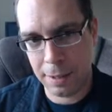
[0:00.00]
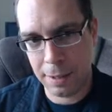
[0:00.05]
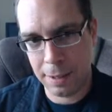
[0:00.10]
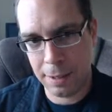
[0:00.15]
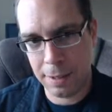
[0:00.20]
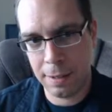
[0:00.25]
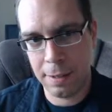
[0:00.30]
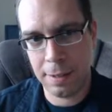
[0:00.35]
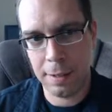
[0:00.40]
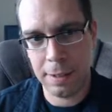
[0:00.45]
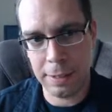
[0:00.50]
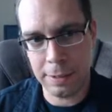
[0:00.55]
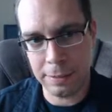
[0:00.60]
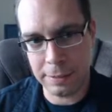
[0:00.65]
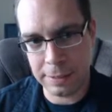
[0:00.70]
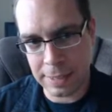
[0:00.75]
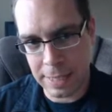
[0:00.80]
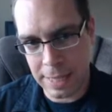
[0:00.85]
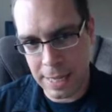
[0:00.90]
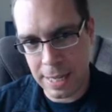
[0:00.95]
Yields
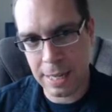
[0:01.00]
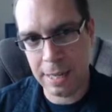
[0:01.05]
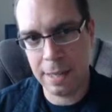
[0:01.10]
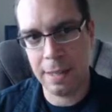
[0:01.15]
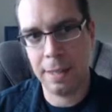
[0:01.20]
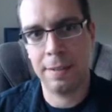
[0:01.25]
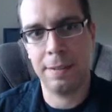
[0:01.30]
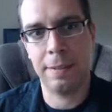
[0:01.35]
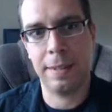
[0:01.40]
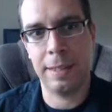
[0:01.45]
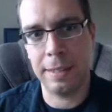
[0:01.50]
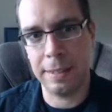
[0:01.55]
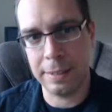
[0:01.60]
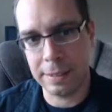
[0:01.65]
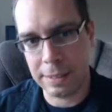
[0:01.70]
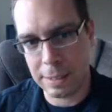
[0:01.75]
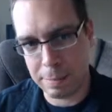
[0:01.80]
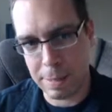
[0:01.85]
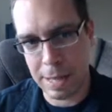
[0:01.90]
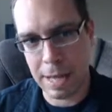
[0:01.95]
A, then does the
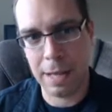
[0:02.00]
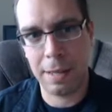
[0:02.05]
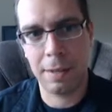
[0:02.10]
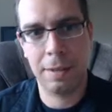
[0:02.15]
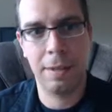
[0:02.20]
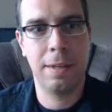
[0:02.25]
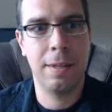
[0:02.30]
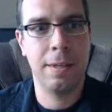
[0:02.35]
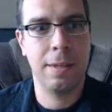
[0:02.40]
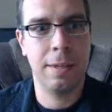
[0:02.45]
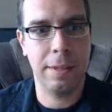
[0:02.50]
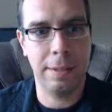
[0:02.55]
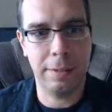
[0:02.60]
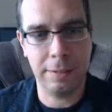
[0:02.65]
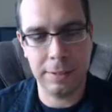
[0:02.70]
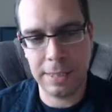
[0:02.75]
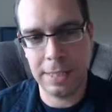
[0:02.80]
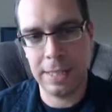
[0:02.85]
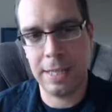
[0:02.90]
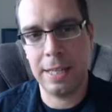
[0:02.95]
math. Yields
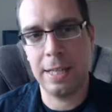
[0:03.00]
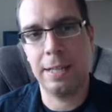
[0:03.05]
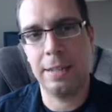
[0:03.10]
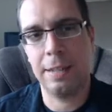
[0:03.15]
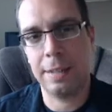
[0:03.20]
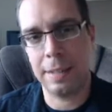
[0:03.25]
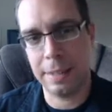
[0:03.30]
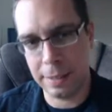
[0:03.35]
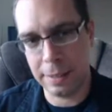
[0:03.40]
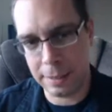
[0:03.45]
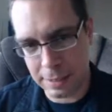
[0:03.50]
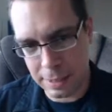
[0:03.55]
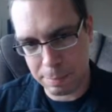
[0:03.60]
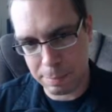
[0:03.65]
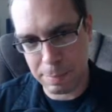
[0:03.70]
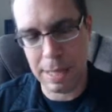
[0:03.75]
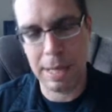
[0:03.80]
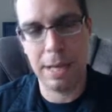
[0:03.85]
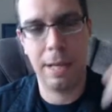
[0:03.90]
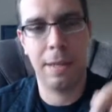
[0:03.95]
A, then does the math.
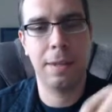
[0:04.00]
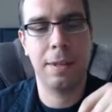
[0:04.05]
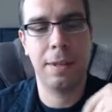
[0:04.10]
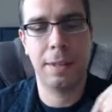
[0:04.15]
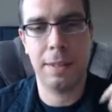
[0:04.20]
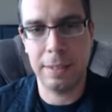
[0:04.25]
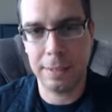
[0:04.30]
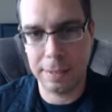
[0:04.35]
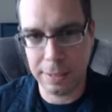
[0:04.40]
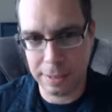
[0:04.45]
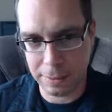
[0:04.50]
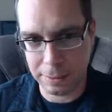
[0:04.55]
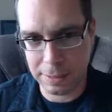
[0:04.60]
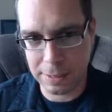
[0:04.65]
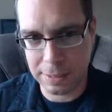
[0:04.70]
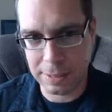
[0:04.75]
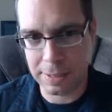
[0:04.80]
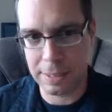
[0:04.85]
continuously.